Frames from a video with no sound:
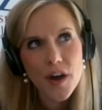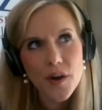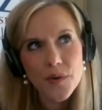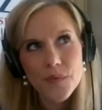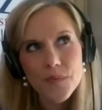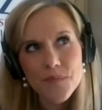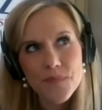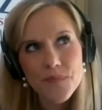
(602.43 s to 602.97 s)

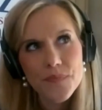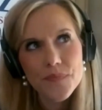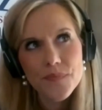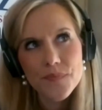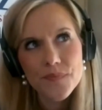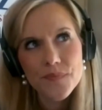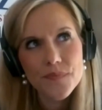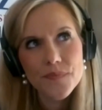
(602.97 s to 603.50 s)
you know,
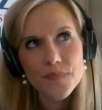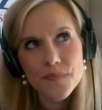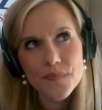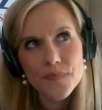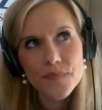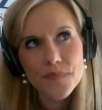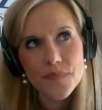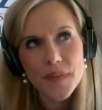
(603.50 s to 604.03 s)

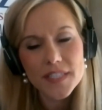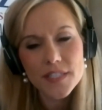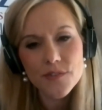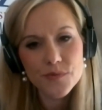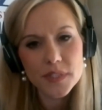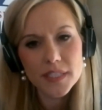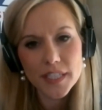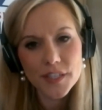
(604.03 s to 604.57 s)
that's a
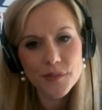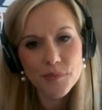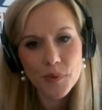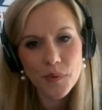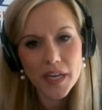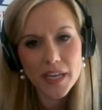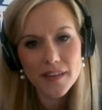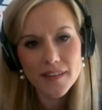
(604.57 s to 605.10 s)
really good
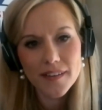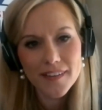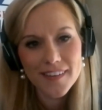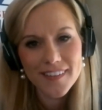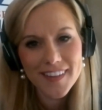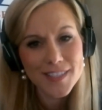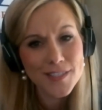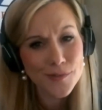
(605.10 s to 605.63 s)
point.
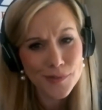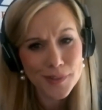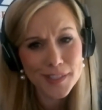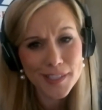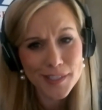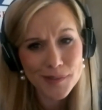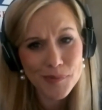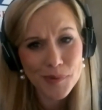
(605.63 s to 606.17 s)
That's a really
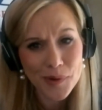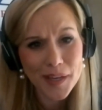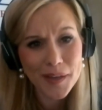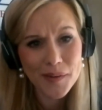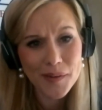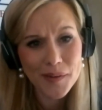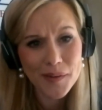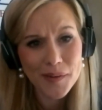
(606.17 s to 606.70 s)
mm. good
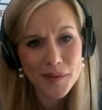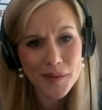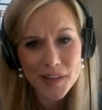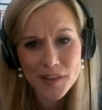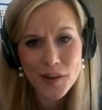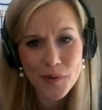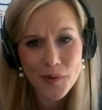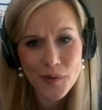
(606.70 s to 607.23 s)
point
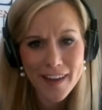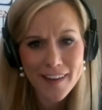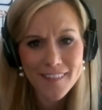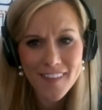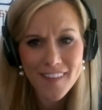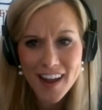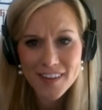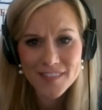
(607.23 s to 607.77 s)
you know we
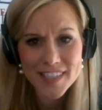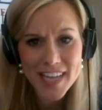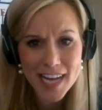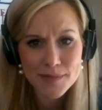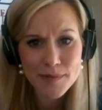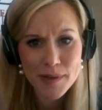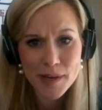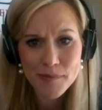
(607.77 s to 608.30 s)
do pay
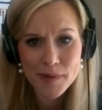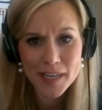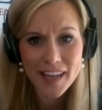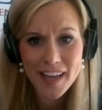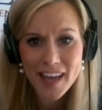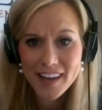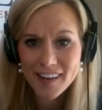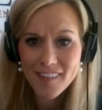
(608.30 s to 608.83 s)
a mm. lot of
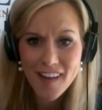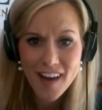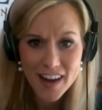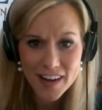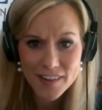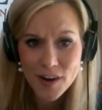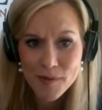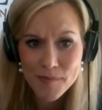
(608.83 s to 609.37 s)
taxpayer money
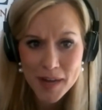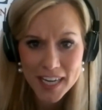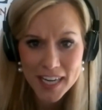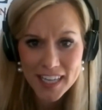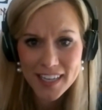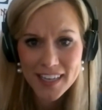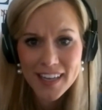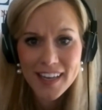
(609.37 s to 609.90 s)
and a lot of
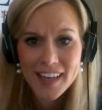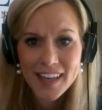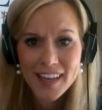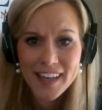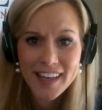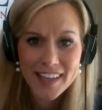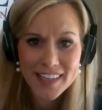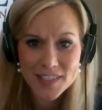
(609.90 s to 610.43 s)
our money
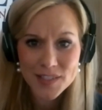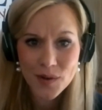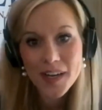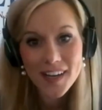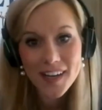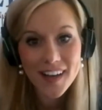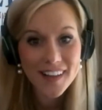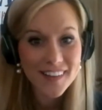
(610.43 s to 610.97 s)
is
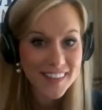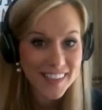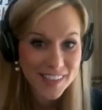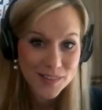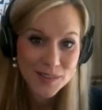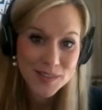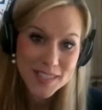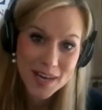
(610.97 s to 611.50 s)
going
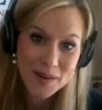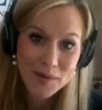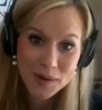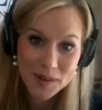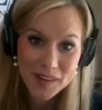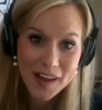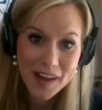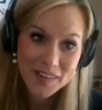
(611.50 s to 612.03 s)
to
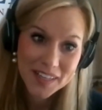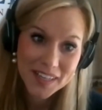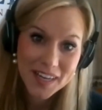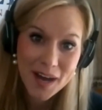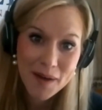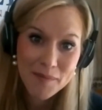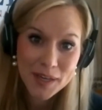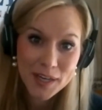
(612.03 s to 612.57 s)
illegals that
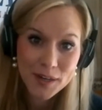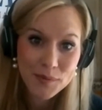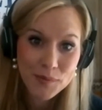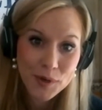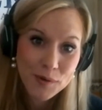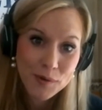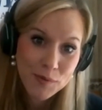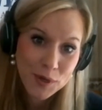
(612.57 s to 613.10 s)
we're allowing to
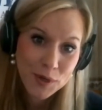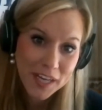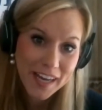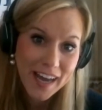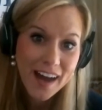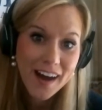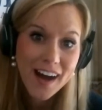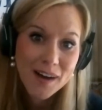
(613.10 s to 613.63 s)
come here
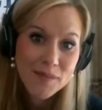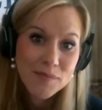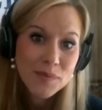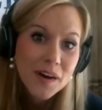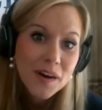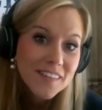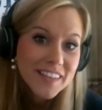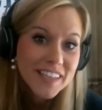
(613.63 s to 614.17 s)
we're putting
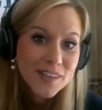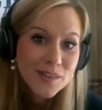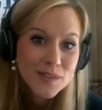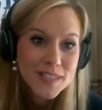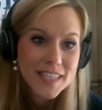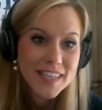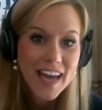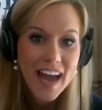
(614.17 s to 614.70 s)
up mm-hmm.
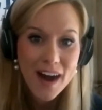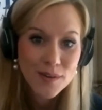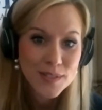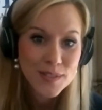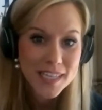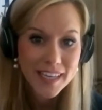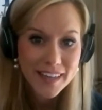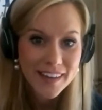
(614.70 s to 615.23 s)
illegals and
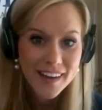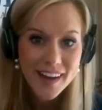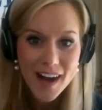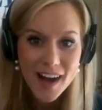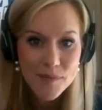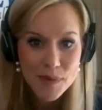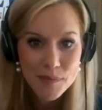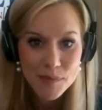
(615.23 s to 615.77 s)

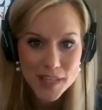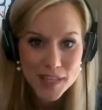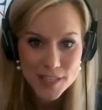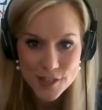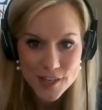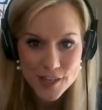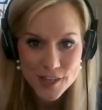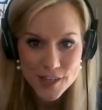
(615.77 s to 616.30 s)
housing uh,
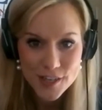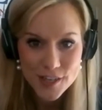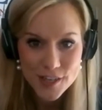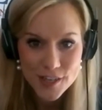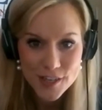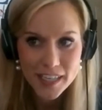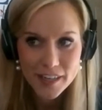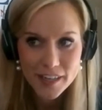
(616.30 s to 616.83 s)
people that should never
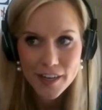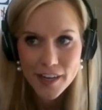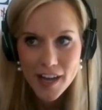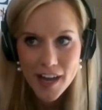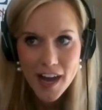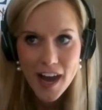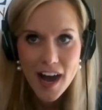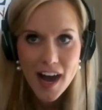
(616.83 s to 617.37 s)
be here
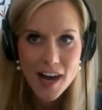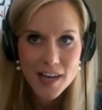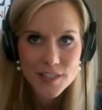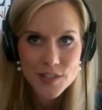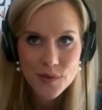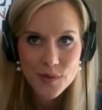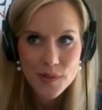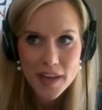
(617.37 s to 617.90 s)

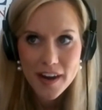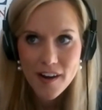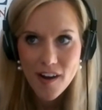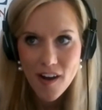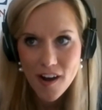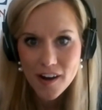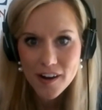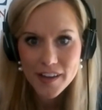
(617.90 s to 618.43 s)
uh, so
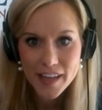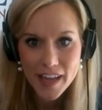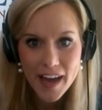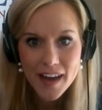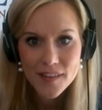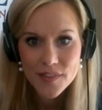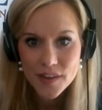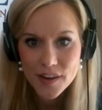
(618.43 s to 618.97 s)
there are
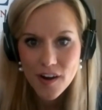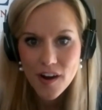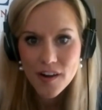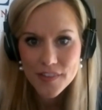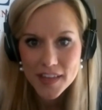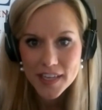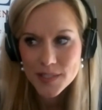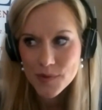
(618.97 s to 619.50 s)
yeah there
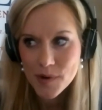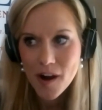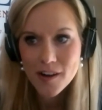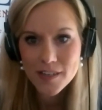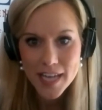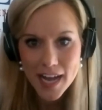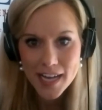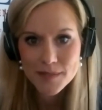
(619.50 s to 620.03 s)
are things where
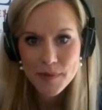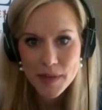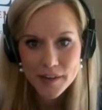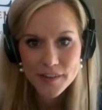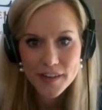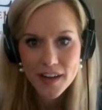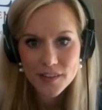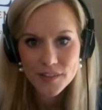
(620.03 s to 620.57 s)
our
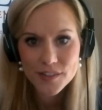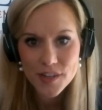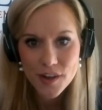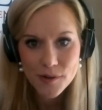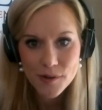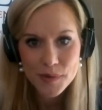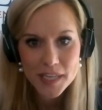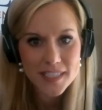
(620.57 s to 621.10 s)
taxpayer dollars
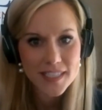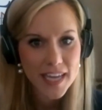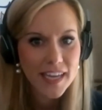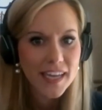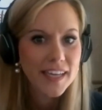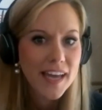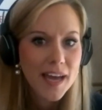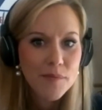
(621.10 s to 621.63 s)
are being
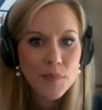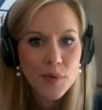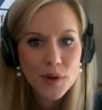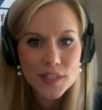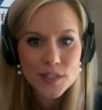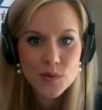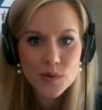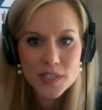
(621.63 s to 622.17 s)
taken and
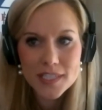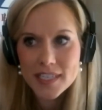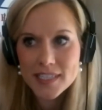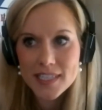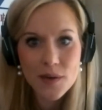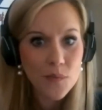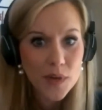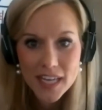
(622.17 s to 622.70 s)
put towards
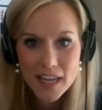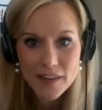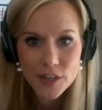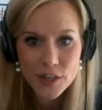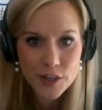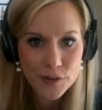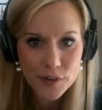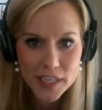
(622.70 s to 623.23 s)
things that we
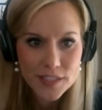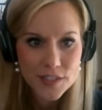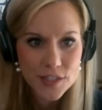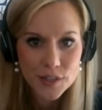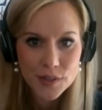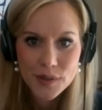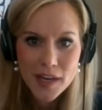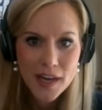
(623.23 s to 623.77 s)
never agreed
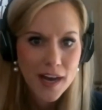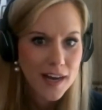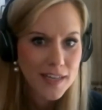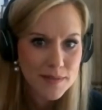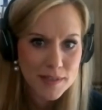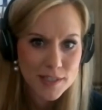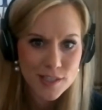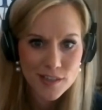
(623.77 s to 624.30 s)
to
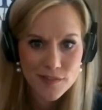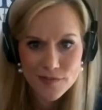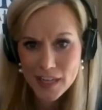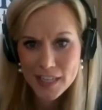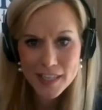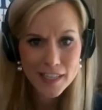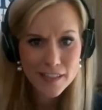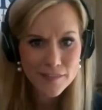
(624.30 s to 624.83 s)
especially yeah.
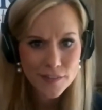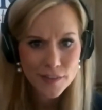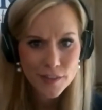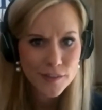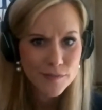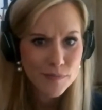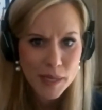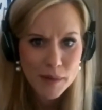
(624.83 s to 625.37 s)
funding
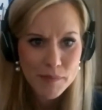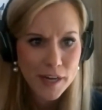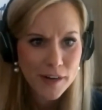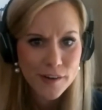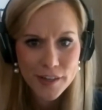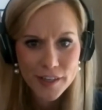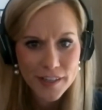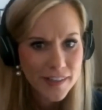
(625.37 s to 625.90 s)
for planned
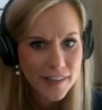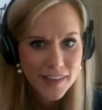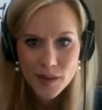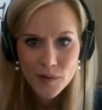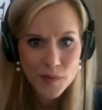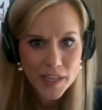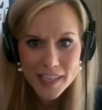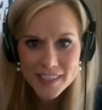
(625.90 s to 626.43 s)
parenthood
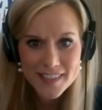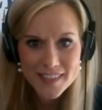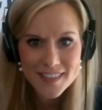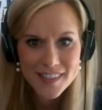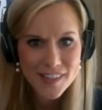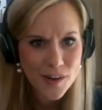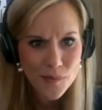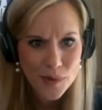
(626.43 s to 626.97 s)
we
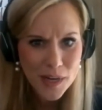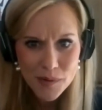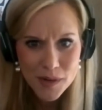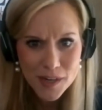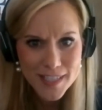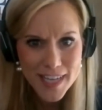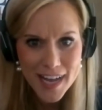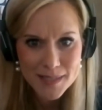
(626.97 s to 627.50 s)
didn't you know we don't
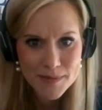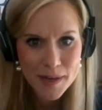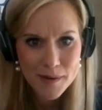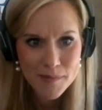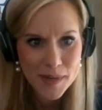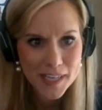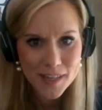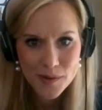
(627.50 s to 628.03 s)
want our
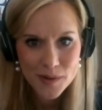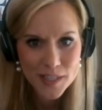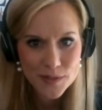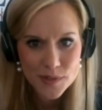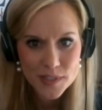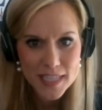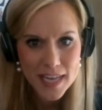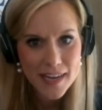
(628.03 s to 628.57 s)
taxpayer money going
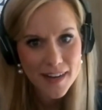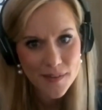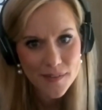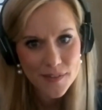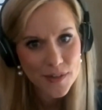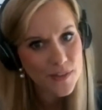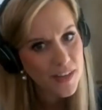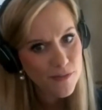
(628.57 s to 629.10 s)
towards that
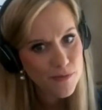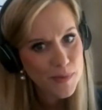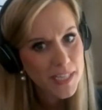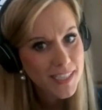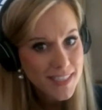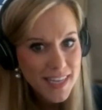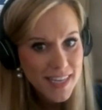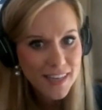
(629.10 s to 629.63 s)
however the
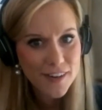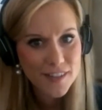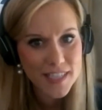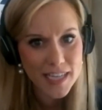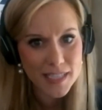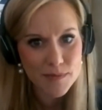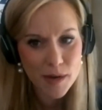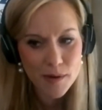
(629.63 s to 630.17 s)
government is taking our
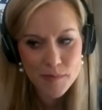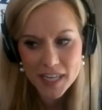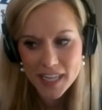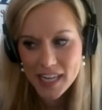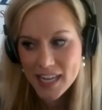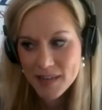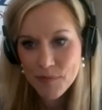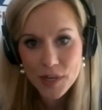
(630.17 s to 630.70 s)
taxpayer
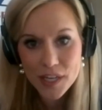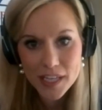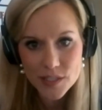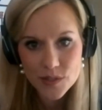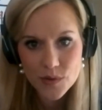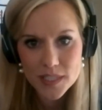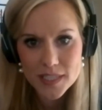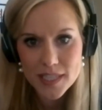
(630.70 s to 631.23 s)
money and putting
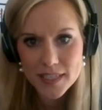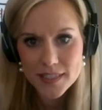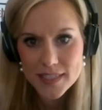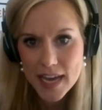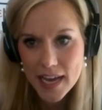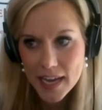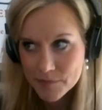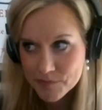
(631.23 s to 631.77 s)
it towards
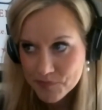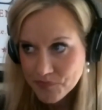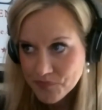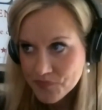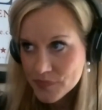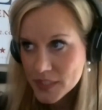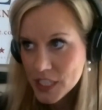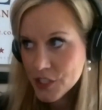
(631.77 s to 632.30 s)
things that
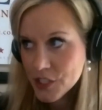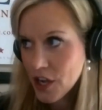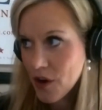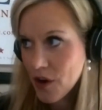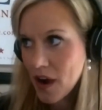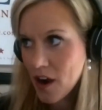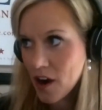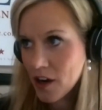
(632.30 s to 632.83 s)
you know
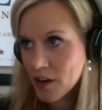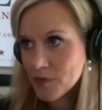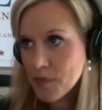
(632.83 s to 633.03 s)
are